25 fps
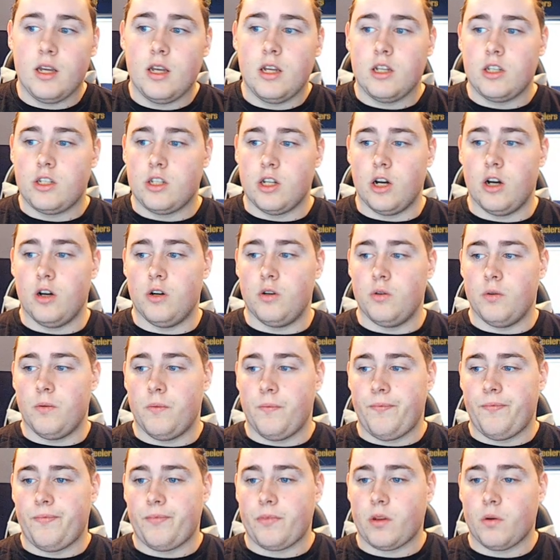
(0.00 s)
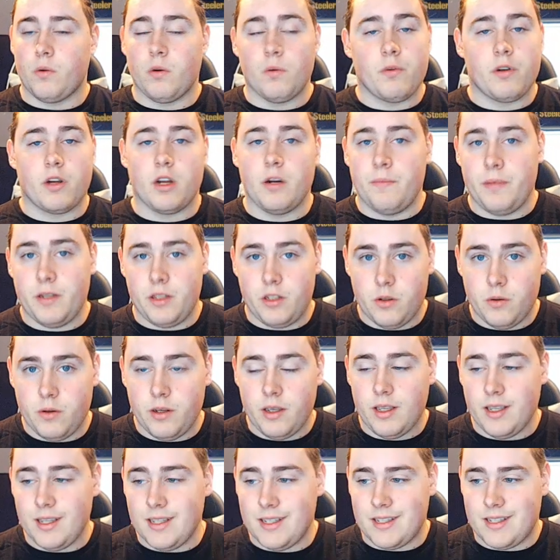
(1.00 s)
So what we're going to be
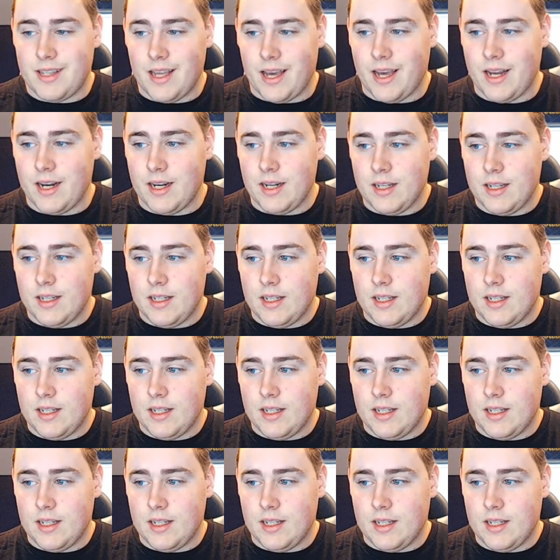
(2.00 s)
doing is that